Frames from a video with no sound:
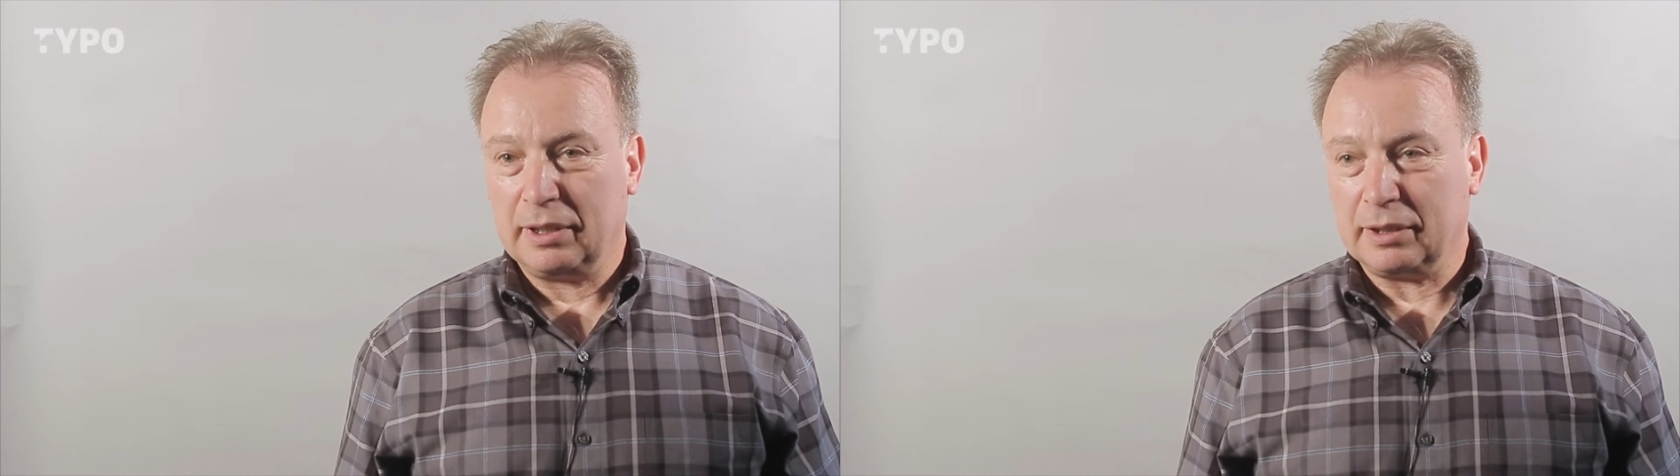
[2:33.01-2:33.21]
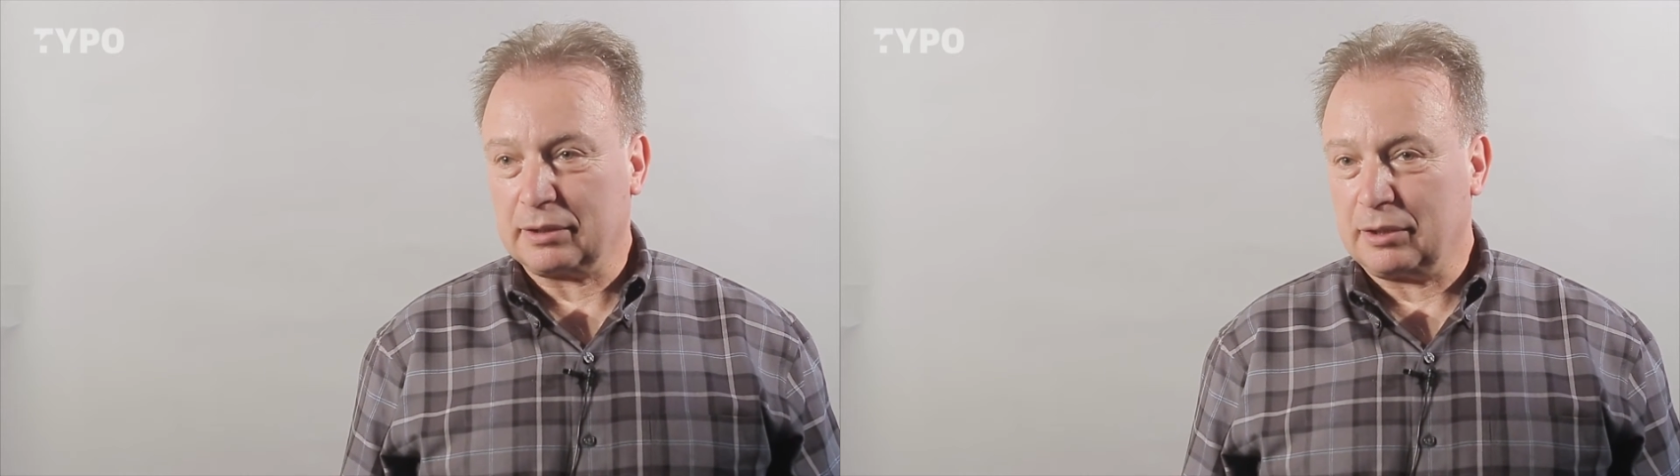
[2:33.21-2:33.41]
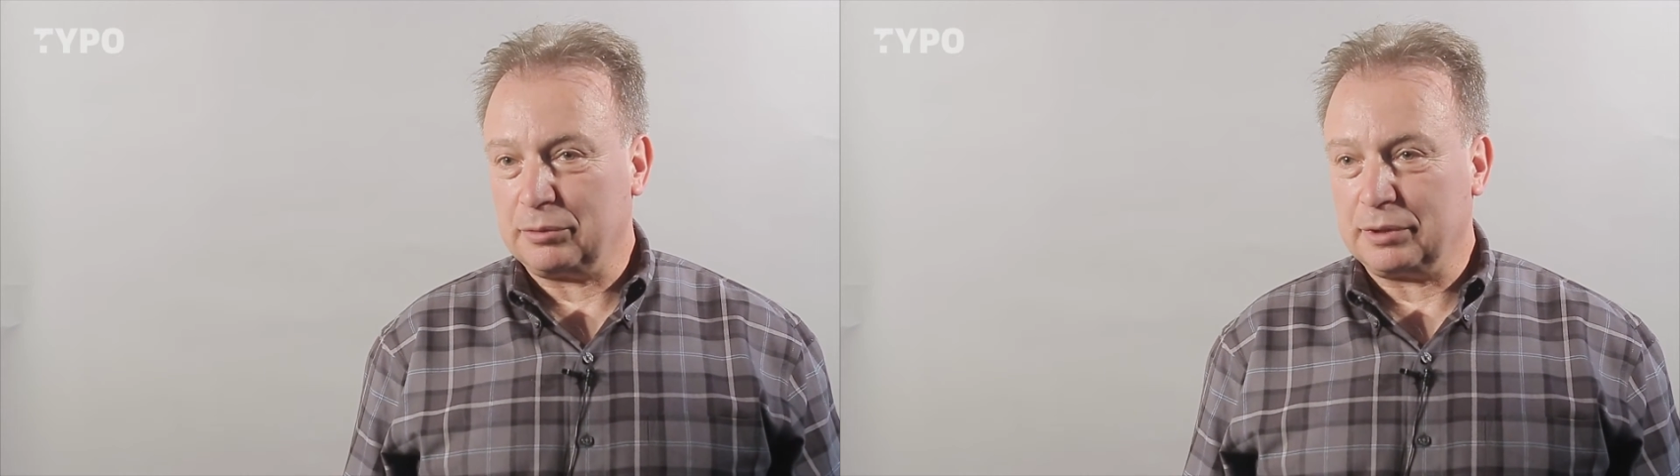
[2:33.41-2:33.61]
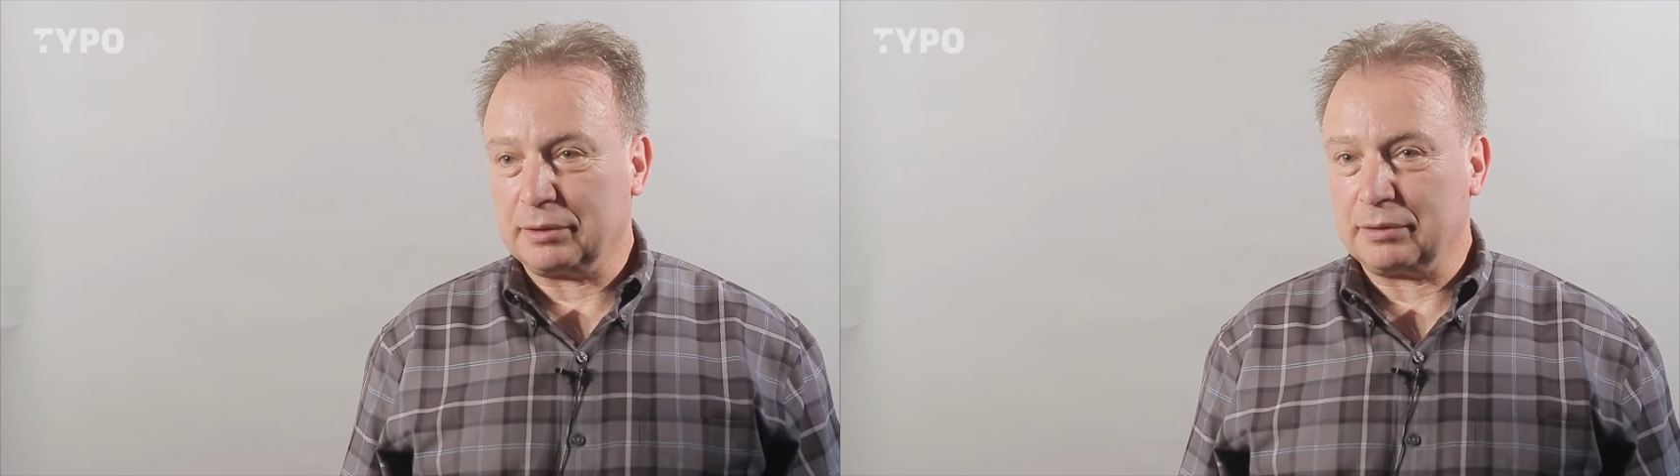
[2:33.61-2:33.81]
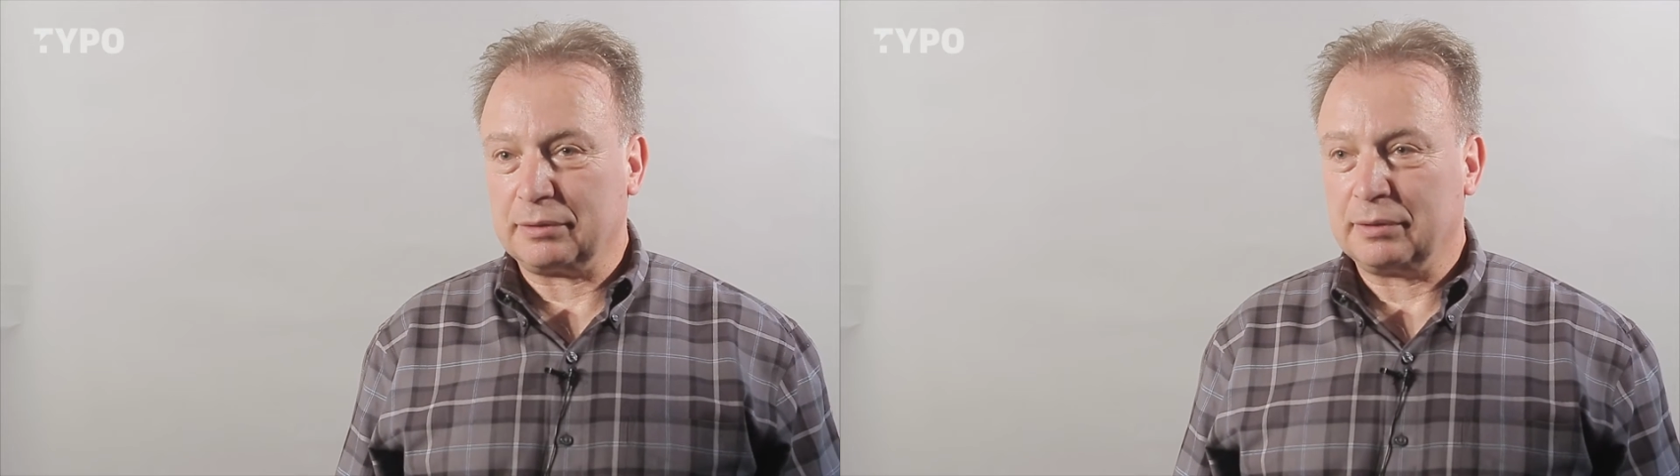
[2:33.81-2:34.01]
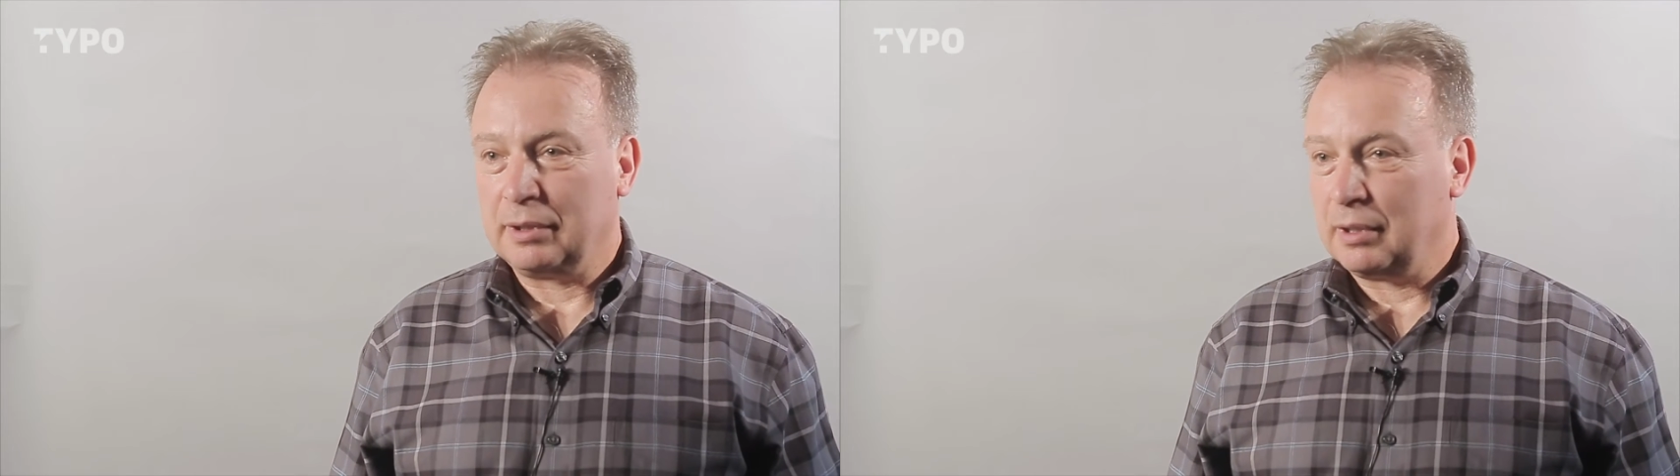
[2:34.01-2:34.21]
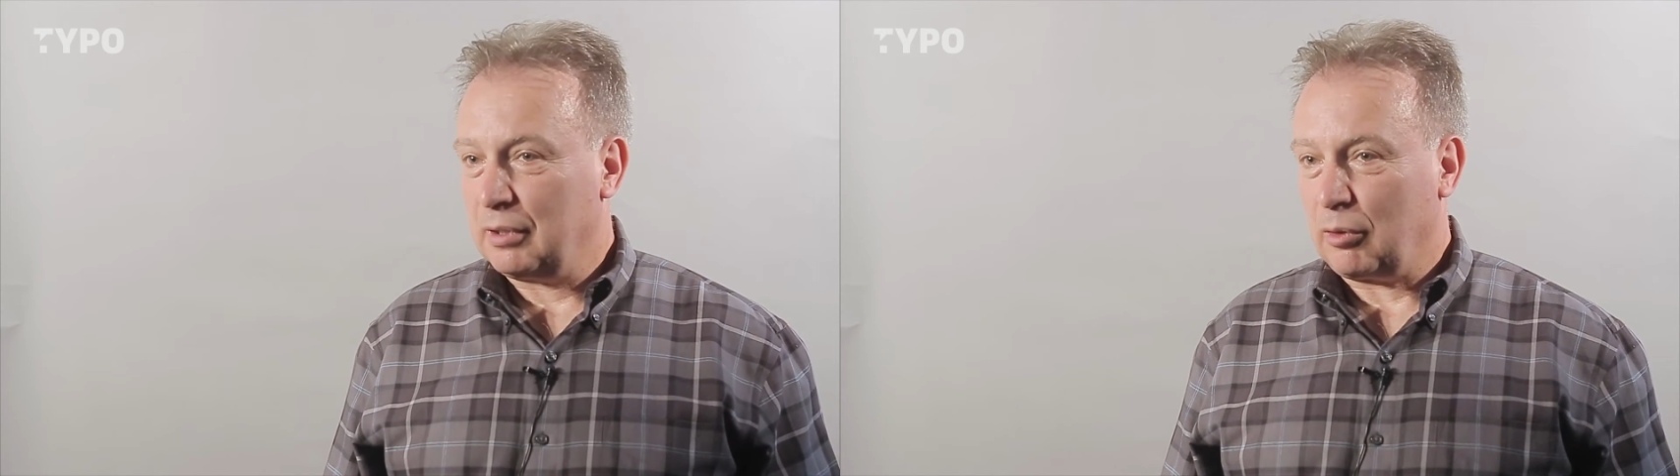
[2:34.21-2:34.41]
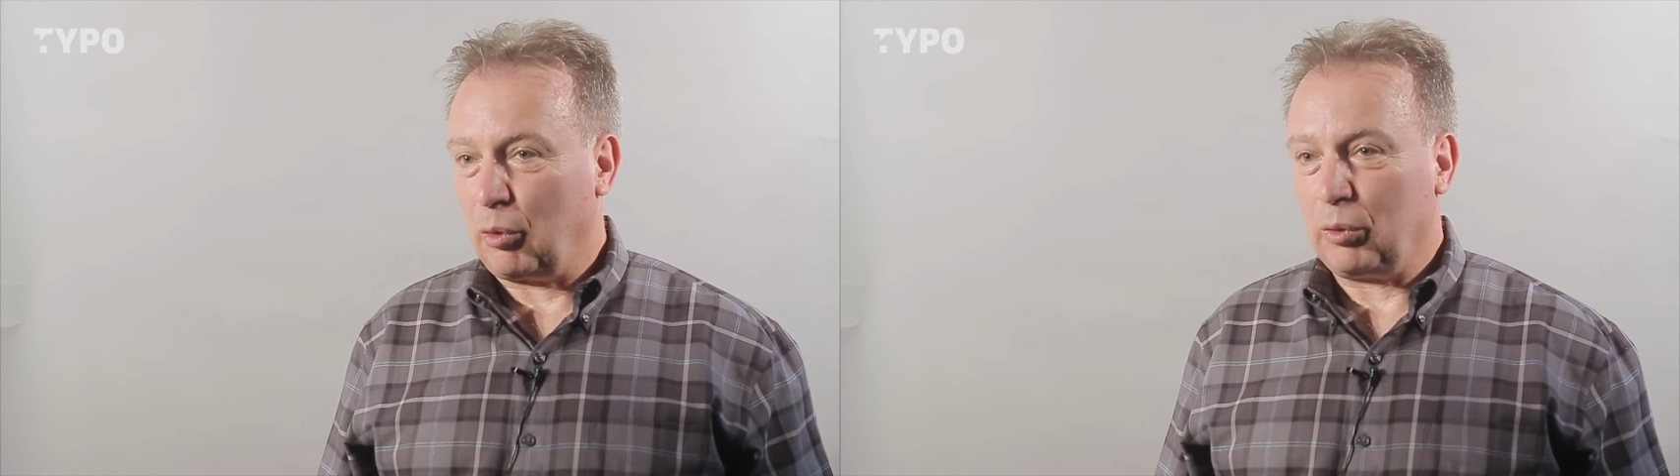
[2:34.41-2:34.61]
including
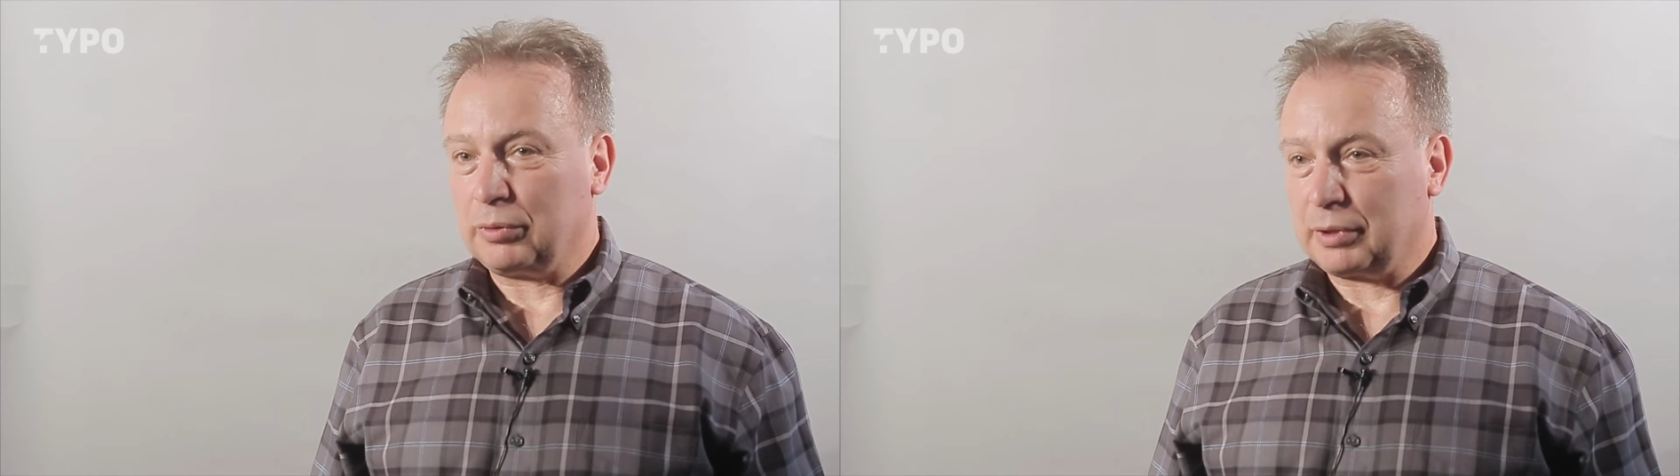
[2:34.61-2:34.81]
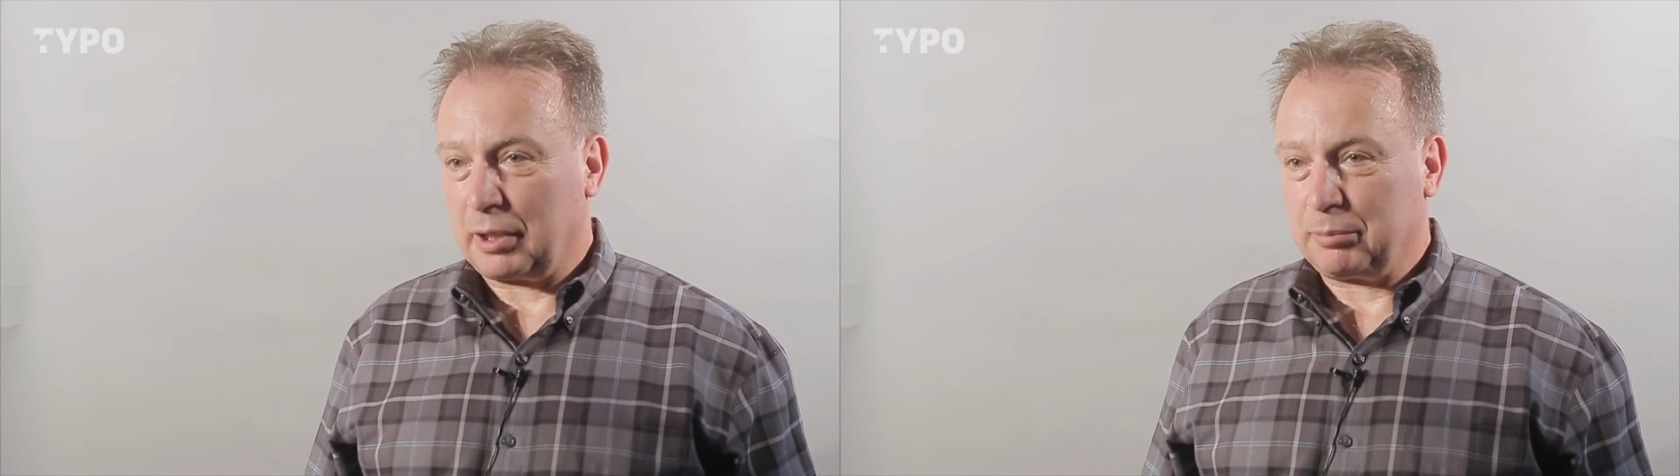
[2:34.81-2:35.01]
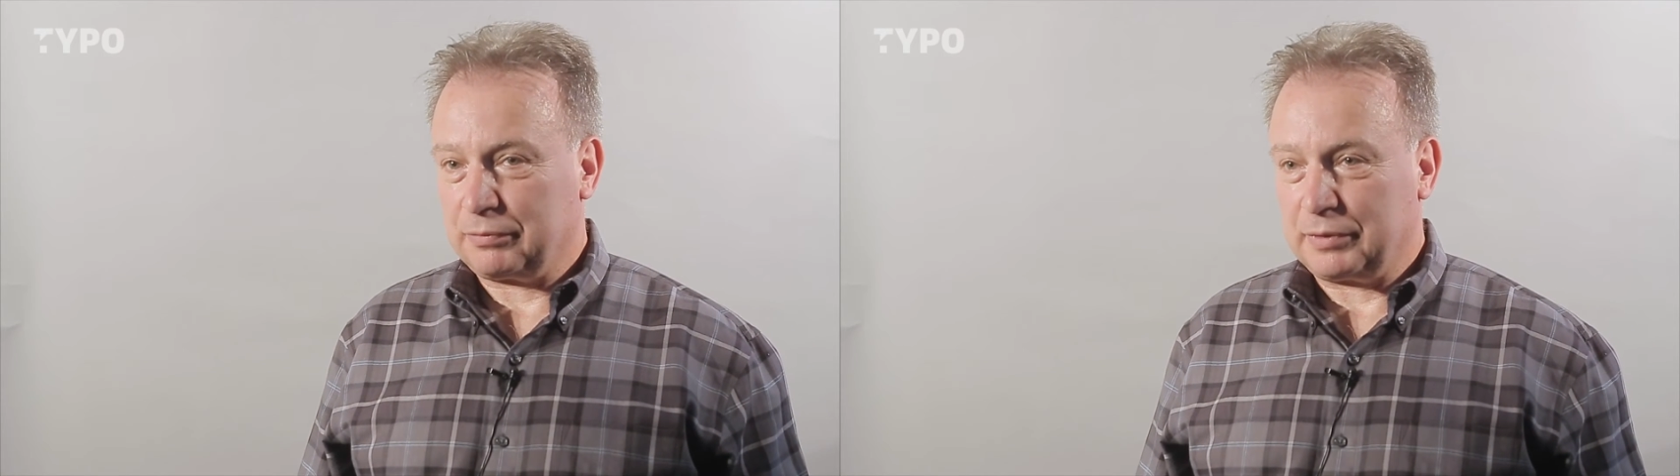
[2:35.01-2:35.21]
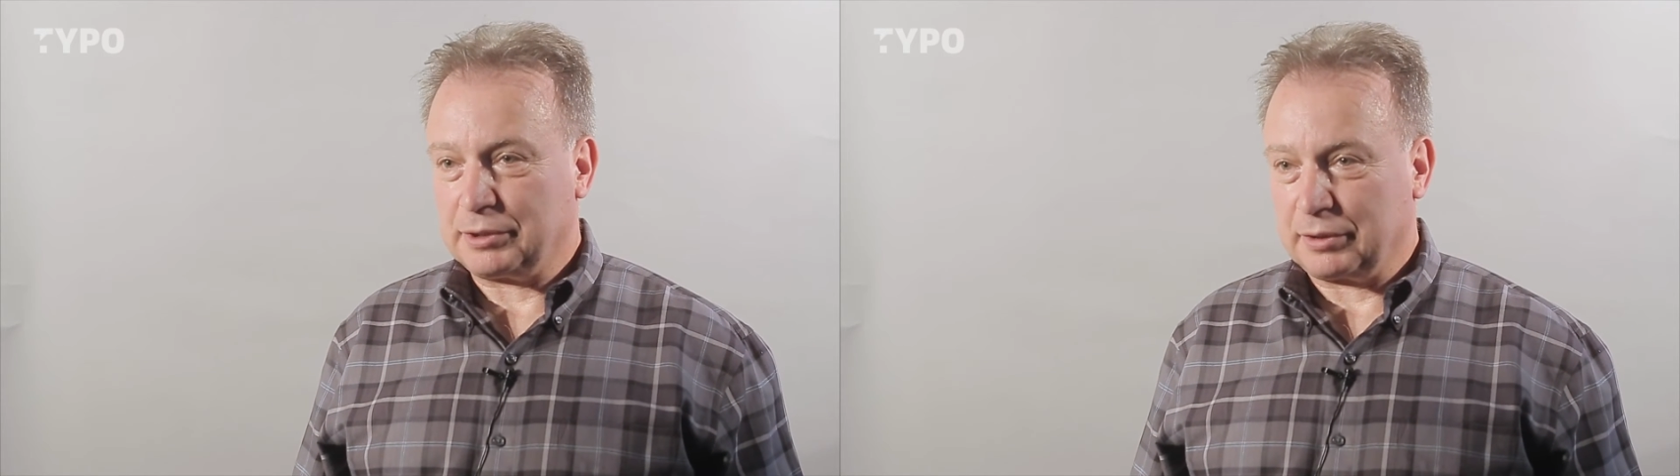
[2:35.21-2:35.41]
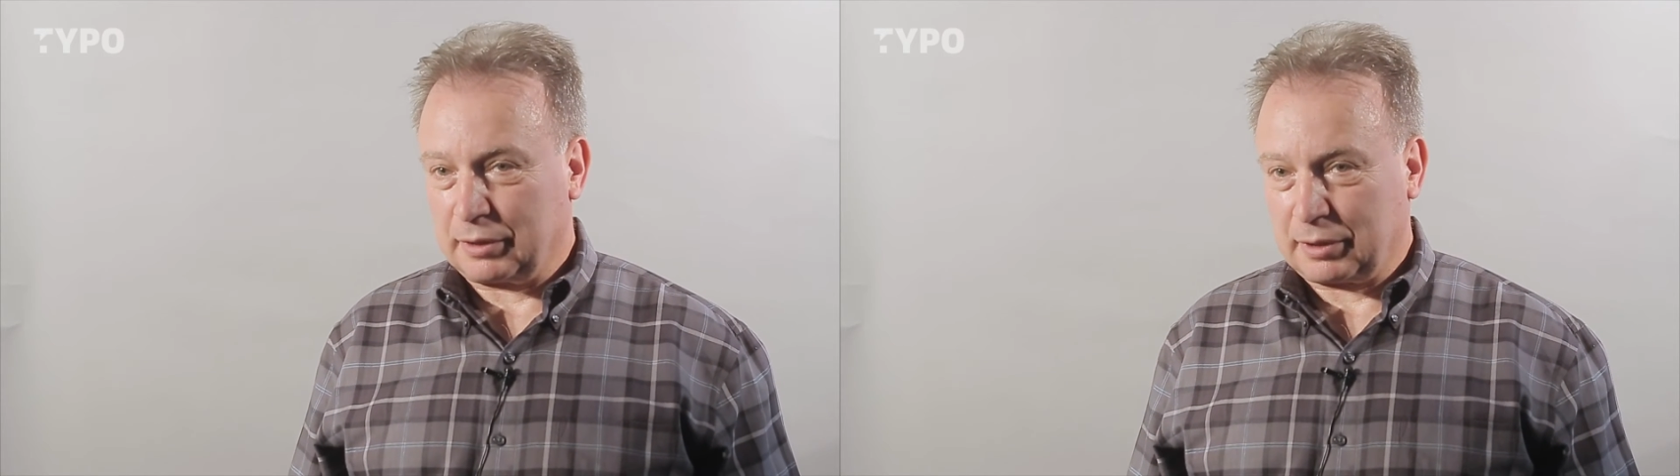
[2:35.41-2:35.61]
all type of digital